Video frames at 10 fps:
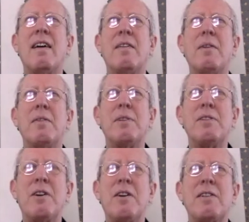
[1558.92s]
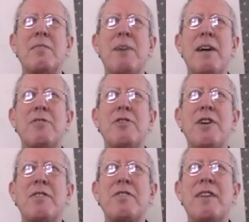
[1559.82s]
When we talk about
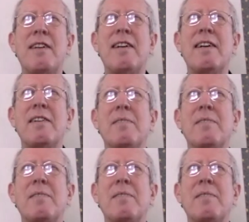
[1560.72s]
just sitting,